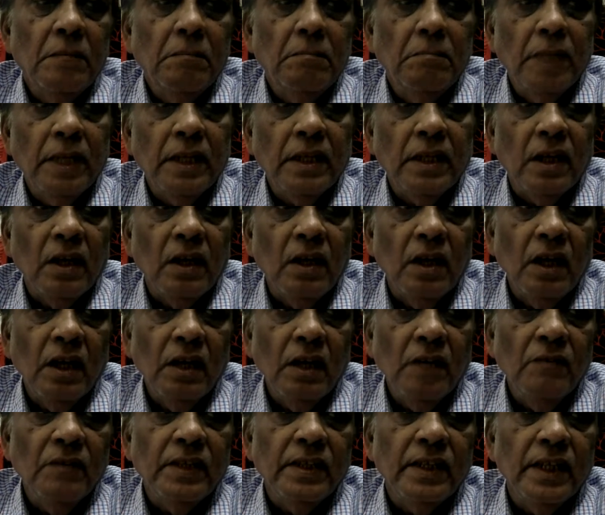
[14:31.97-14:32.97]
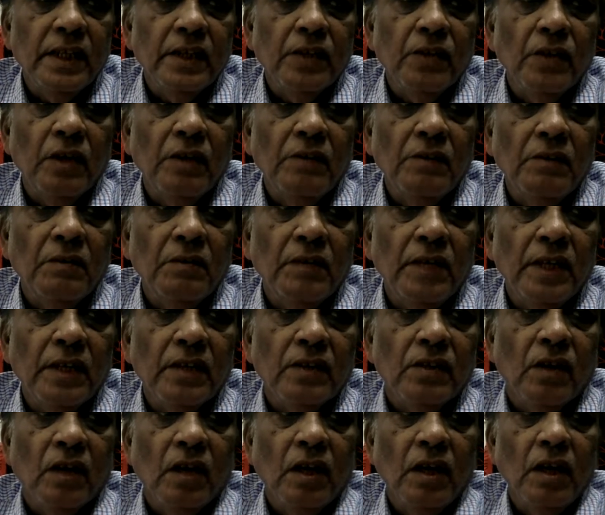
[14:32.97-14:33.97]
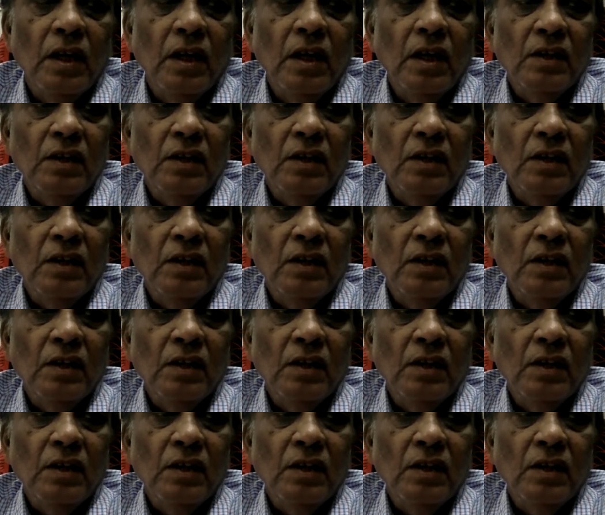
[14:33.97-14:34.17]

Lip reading: But along with that, you have a word called